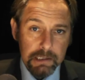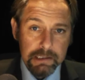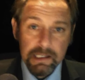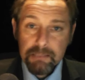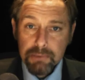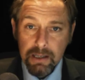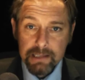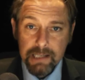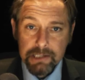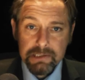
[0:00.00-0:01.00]
The
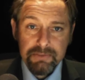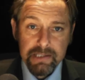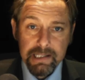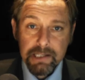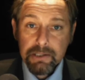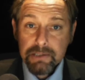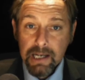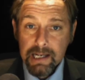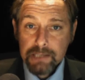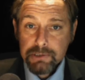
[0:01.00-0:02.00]
liberalisation of the EU's
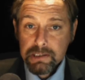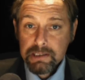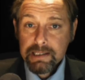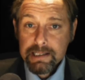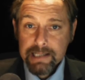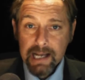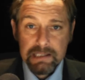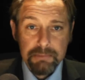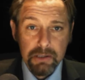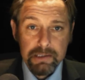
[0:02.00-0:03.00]
electricity and
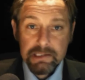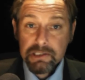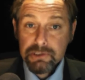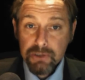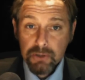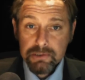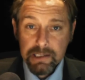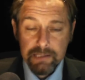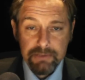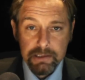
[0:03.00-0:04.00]
gas markets has not
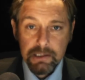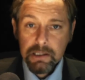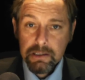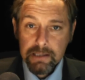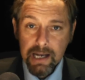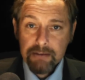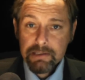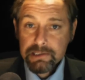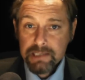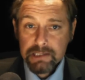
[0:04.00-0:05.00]
delivered,
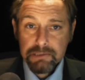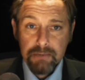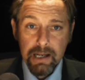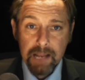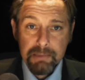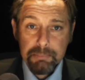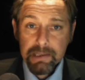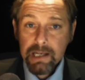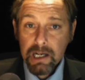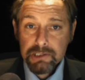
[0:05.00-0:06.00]
Hungarian centre right
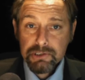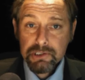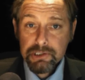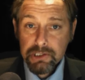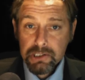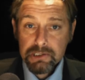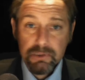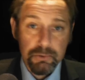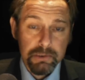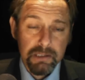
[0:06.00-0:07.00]
MEP Andras Gyürk
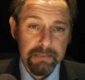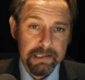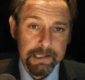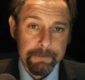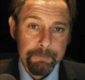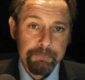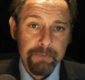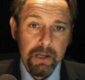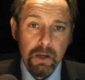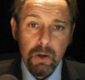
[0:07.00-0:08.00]
told the committee.
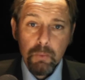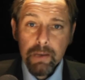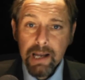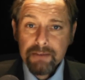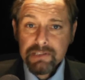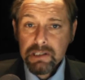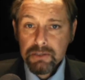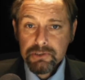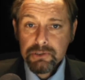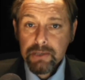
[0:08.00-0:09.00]
We have to
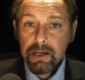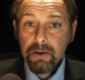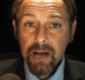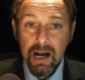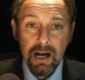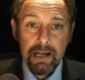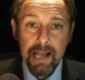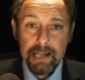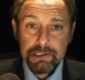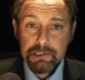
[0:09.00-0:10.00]
concentrate on high
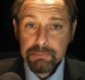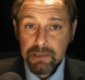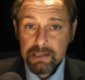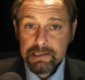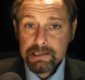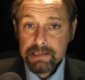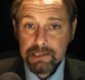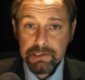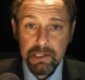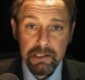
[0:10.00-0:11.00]
energy prices,
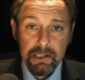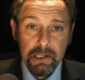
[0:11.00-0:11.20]
said Gyürk,